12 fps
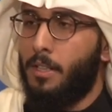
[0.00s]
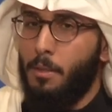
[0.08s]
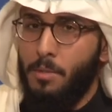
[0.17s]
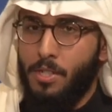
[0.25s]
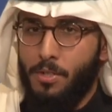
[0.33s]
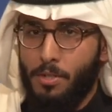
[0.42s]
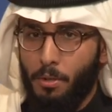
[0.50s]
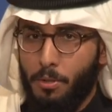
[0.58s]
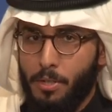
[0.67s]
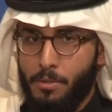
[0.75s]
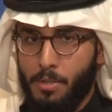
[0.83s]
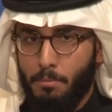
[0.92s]
Let me just show
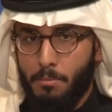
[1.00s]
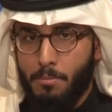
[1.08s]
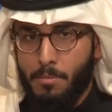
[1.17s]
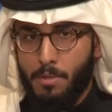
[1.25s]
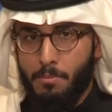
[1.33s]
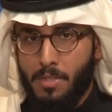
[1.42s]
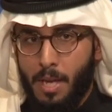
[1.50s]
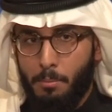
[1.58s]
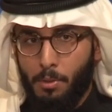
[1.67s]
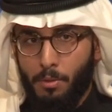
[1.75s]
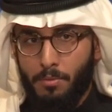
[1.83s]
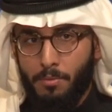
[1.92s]
you some
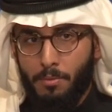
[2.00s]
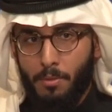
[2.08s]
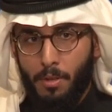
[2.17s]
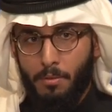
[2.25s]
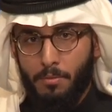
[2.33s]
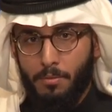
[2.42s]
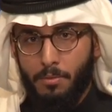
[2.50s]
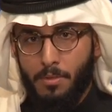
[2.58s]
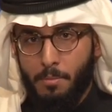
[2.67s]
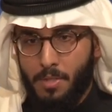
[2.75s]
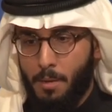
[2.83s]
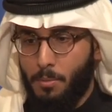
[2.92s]

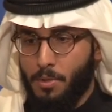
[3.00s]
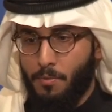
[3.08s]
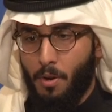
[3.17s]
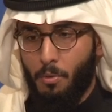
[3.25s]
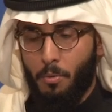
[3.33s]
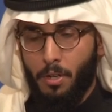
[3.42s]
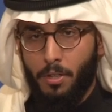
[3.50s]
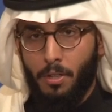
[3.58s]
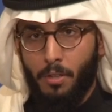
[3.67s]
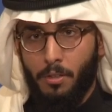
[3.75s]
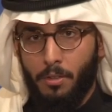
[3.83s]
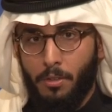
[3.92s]
samples of our work
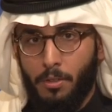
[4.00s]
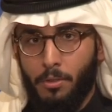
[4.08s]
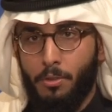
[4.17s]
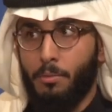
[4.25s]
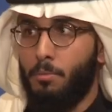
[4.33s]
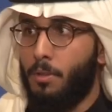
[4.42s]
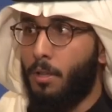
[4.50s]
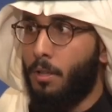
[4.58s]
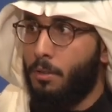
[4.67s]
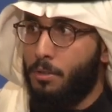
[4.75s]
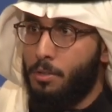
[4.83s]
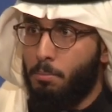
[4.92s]
on YouTube.
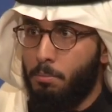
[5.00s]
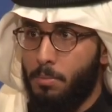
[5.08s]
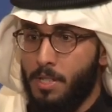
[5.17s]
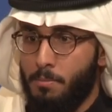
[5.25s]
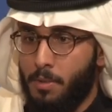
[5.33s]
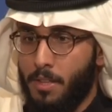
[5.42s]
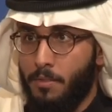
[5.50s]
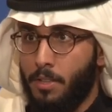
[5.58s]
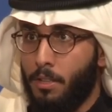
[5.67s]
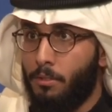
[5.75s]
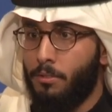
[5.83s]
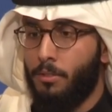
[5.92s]
Could you please play the
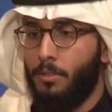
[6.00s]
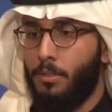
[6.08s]
video?